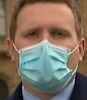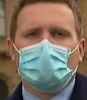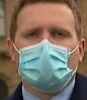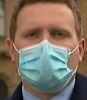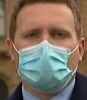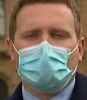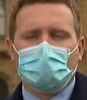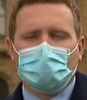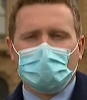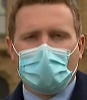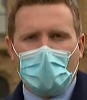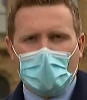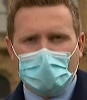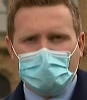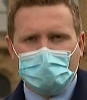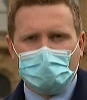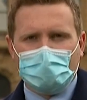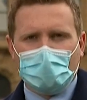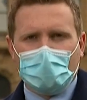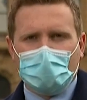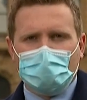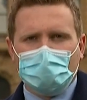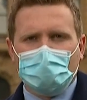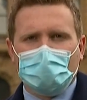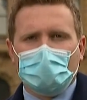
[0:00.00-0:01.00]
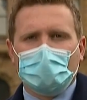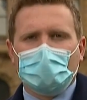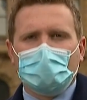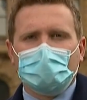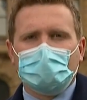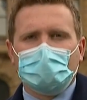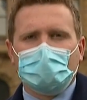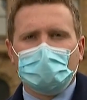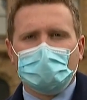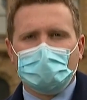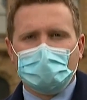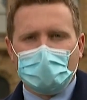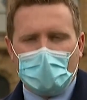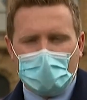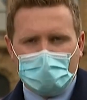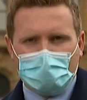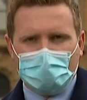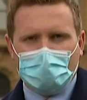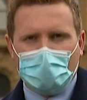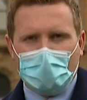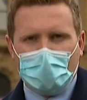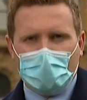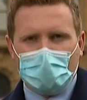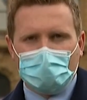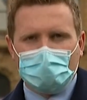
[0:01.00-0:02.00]
to face up to
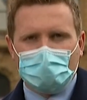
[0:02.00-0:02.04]
Daniel